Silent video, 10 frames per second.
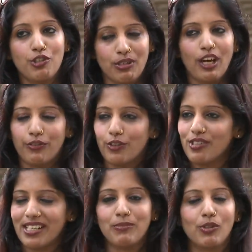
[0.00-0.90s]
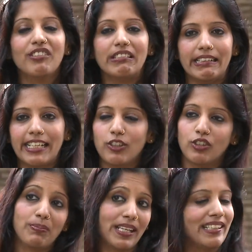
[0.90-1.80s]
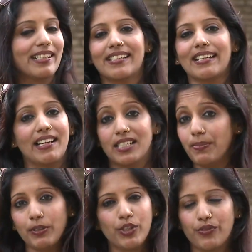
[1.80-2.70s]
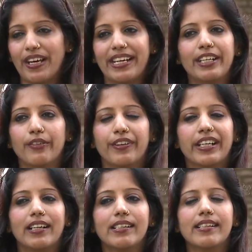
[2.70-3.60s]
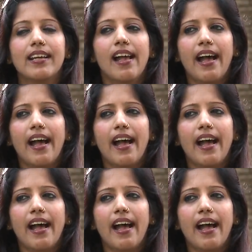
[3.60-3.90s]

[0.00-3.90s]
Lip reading: Today, of course, I'm doing really good, but at the startup, it was very difficult.